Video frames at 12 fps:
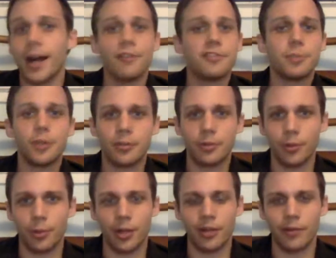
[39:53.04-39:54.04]
i've spoken
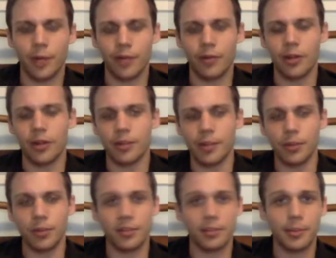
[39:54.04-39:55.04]
with a wide, wide variety of
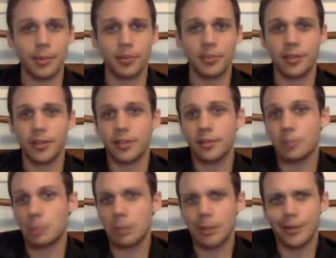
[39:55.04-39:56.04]
people some people say
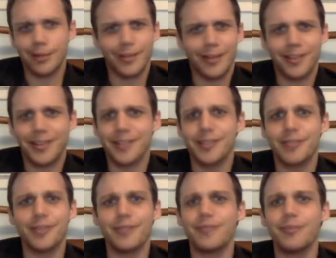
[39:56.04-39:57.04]
it's eh, not that
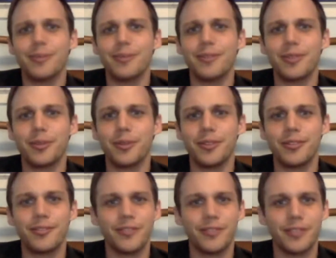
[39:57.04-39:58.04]
different from even
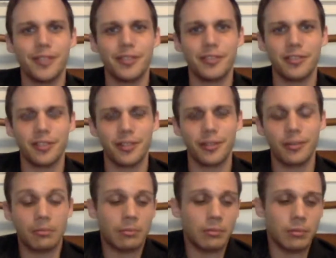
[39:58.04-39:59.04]
30 50 years ago
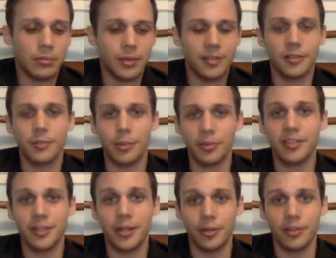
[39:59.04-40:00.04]
and some people
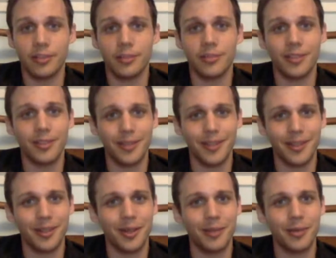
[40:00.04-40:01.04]
say it seems like
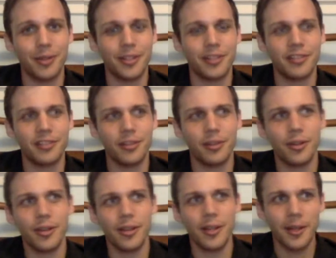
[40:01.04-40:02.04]
a lot more heated so
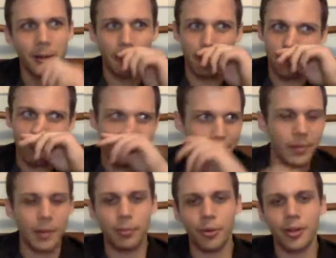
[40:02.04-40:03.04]

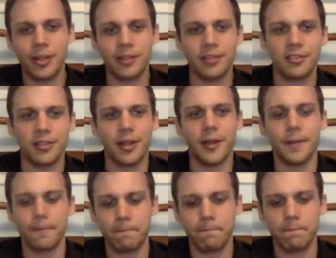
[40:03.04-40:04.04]
my point is
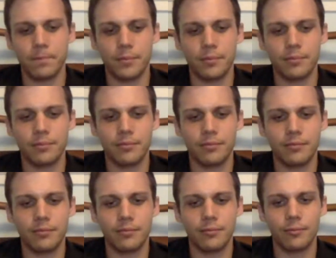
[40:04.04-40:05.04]
that
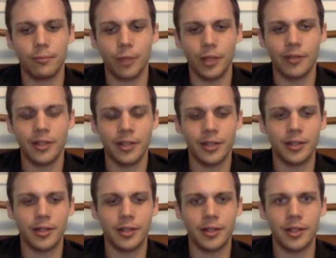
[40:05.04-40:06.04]
we're
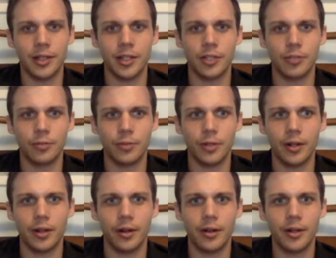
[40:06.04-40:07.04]
living in an age
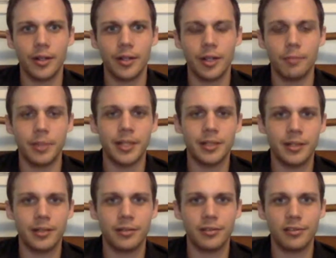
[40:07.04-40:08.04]
where
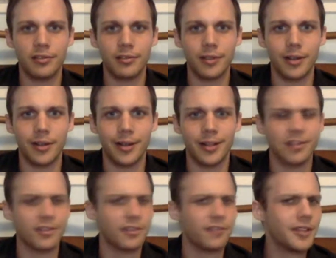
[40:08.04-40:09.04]
opinions are not
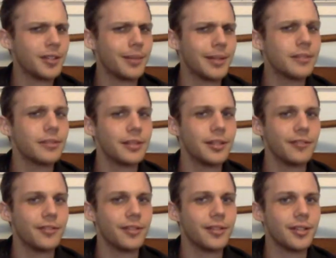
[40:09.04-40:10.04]
necessarily fundamentally
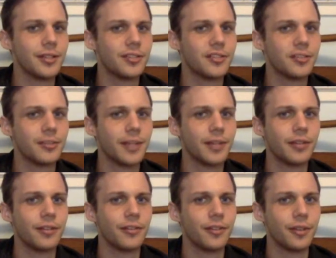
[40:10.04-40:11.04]
different. It's just a
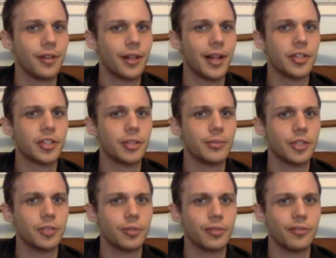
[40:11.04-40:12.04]
matter of they're clashing
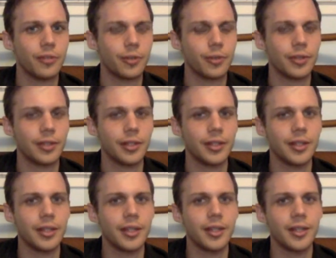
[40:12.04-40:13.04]
much more frequently
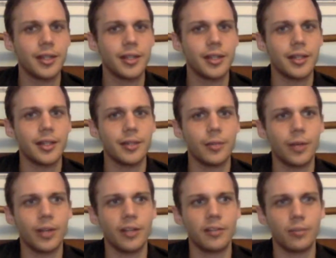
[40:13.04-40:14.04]
in
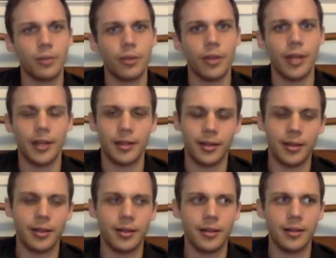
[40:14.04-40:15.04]
ways where the,
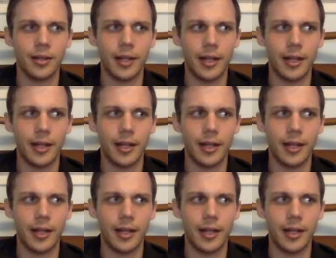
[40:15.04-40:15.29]
the